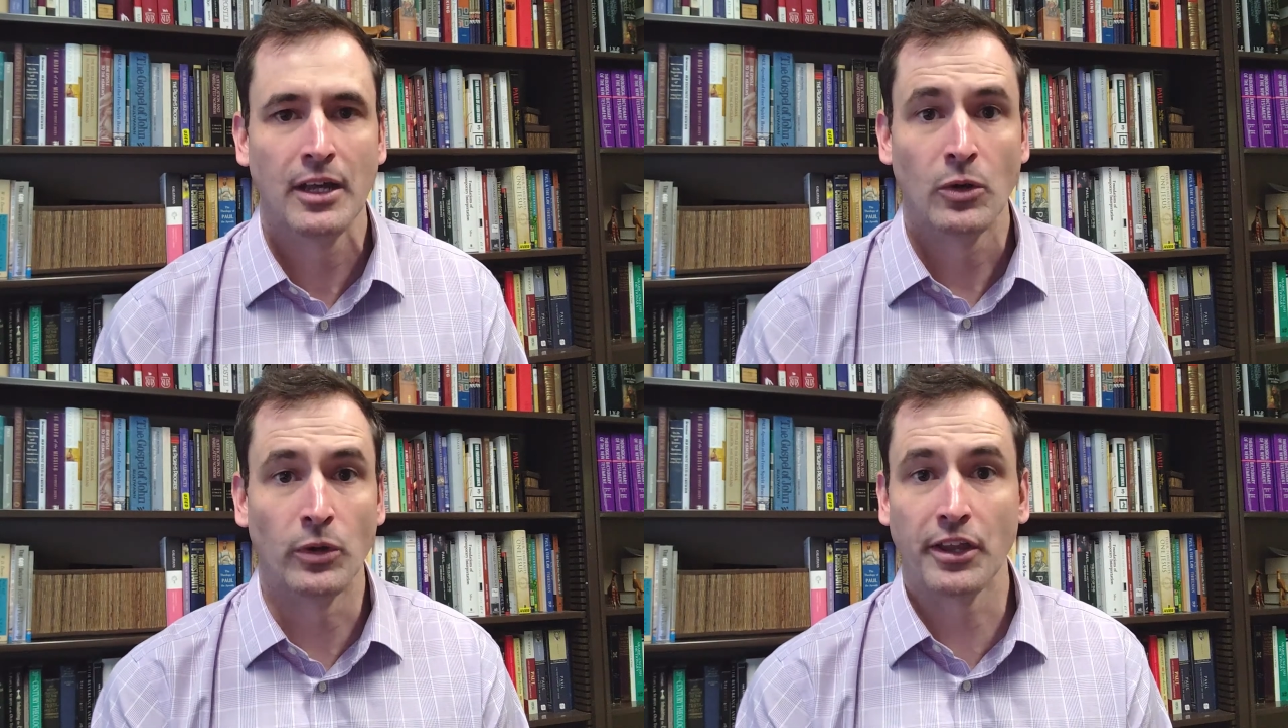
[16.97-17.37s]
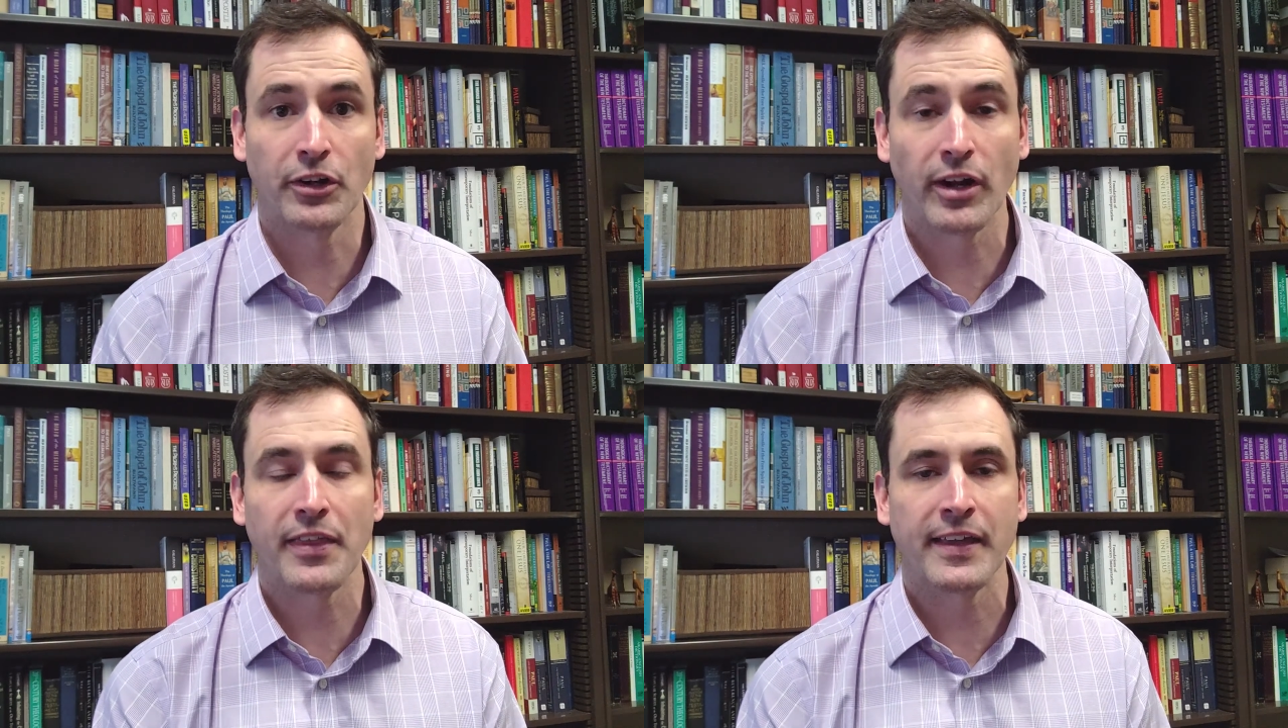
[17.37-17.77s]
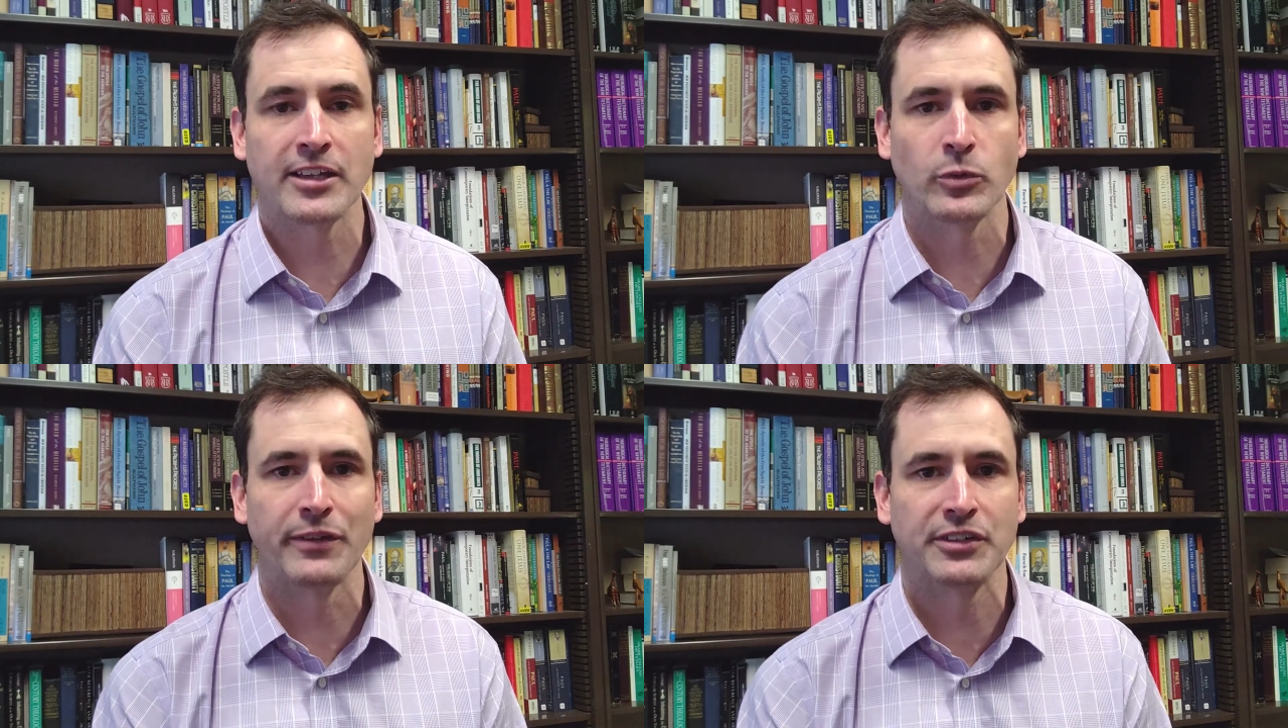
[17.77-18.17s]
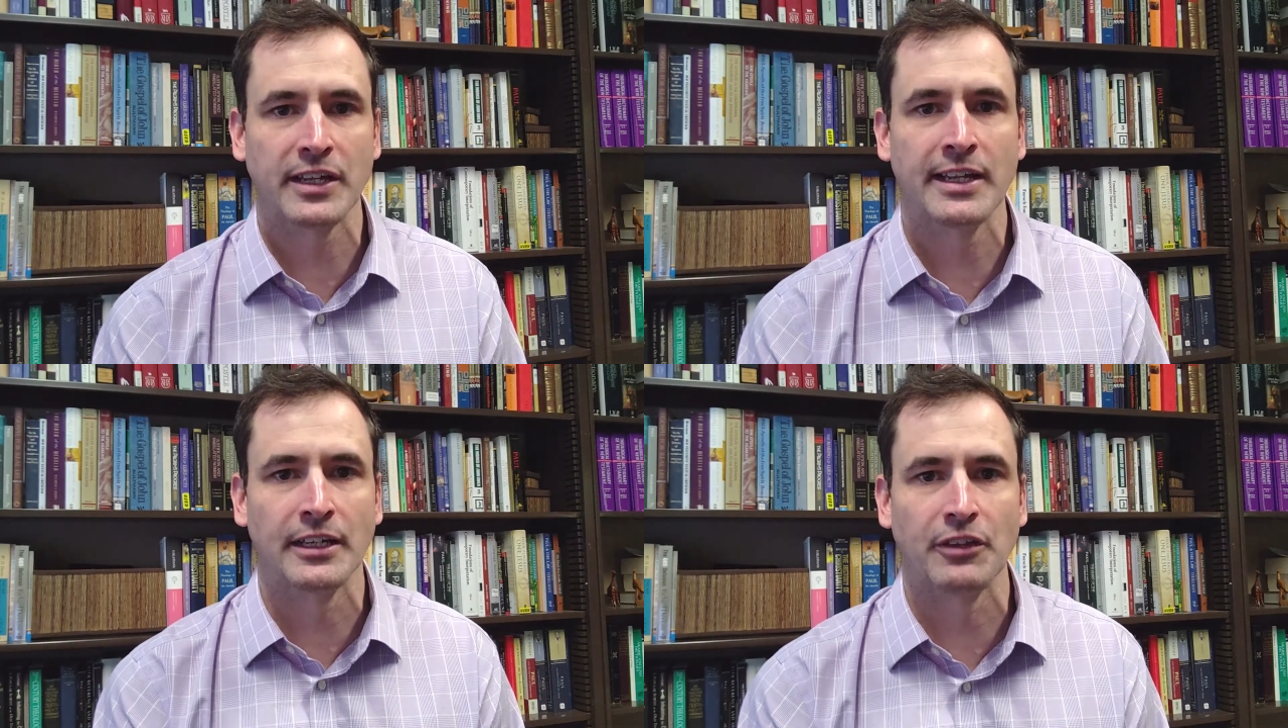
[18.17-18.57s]
One of the great things we've
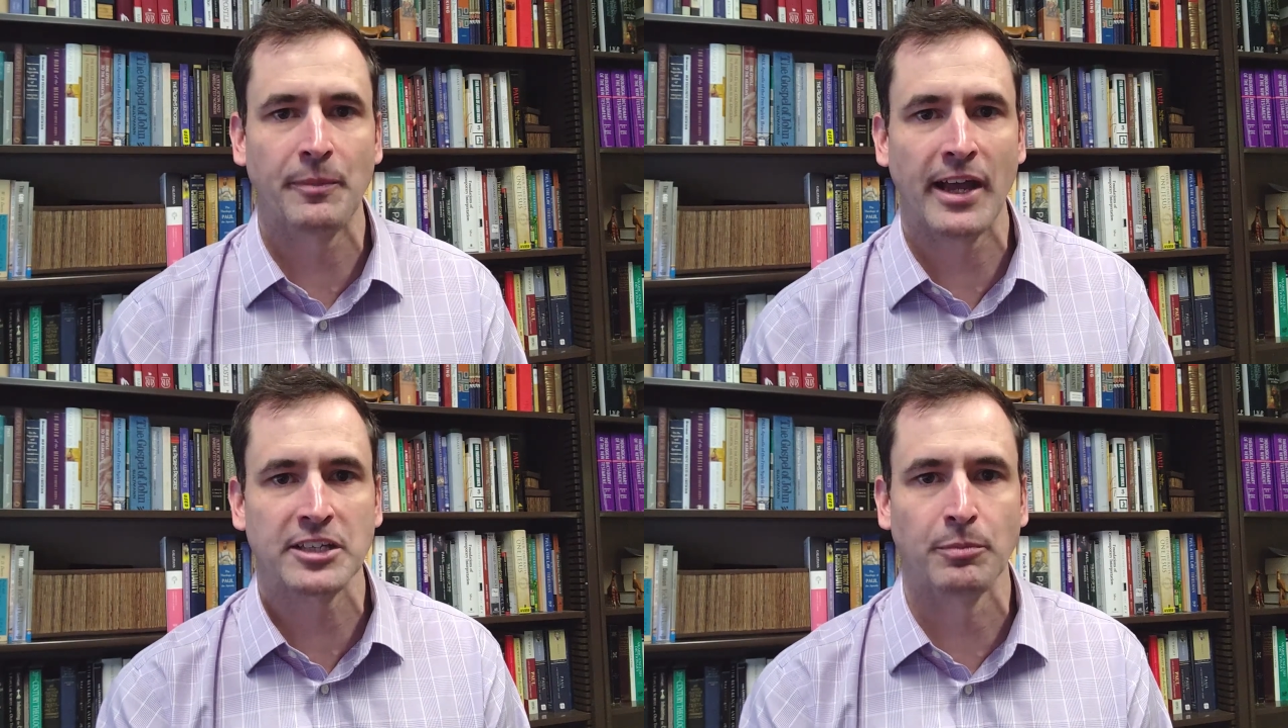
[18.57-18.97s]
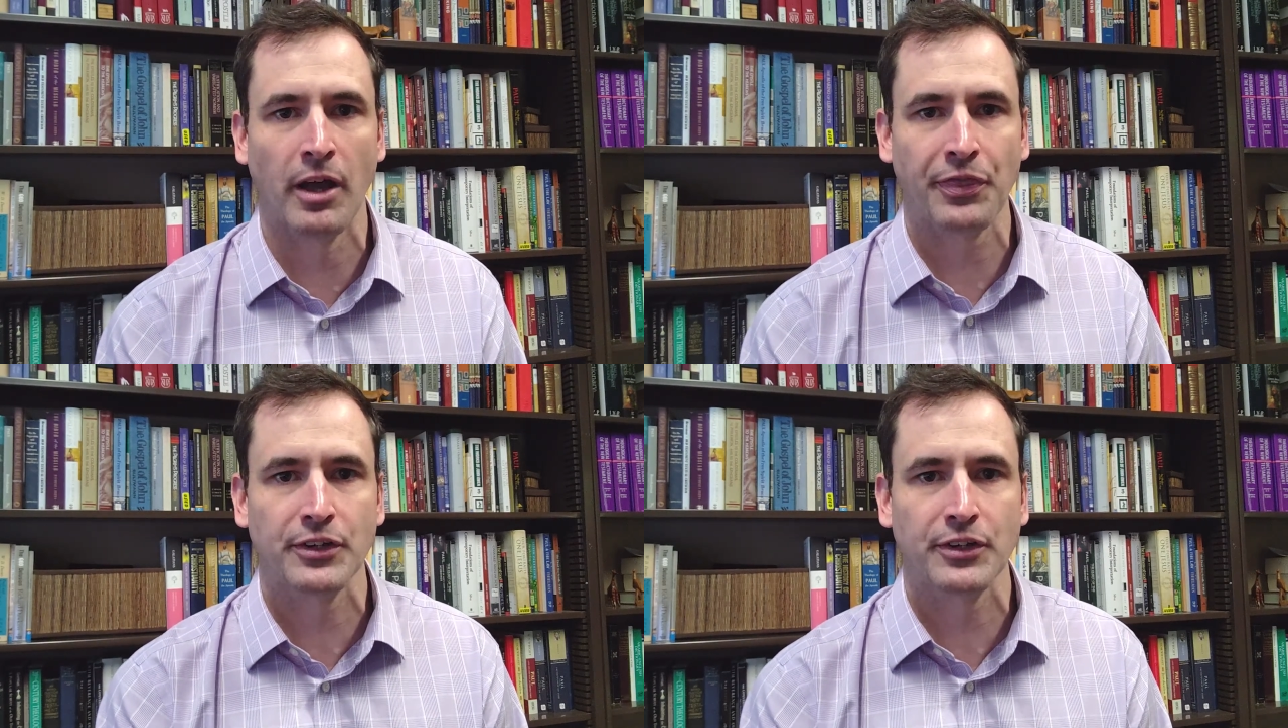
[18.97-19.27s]
seen over the past month